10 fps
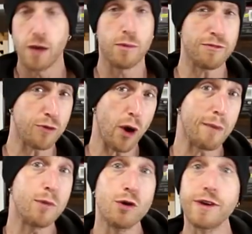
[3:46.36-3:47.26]
Before
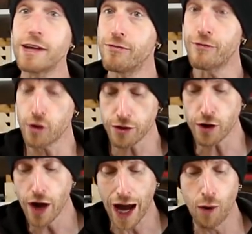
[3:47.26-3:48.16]
I move any
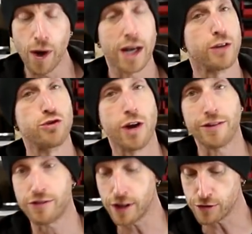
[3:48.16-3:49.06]
further, I want to
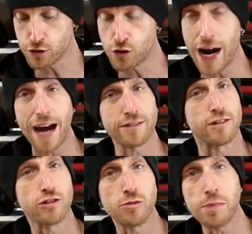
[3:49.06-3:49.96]
address these
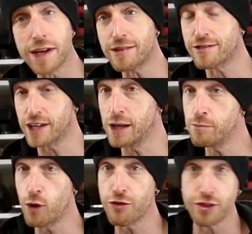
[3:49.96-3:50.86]
cracks and splits
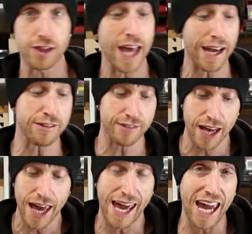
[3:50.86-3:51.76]
in both the legs
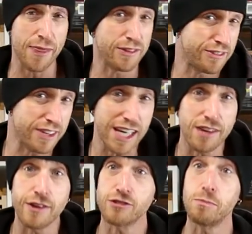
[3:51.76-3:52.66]
and the seat
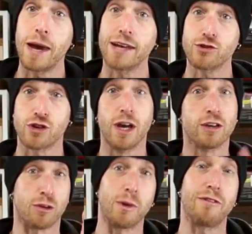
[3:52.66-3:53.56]
of this bench,
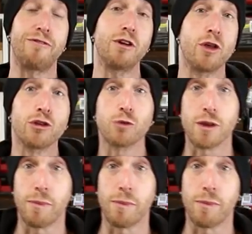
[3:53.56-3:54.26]
so I'm going to fill those with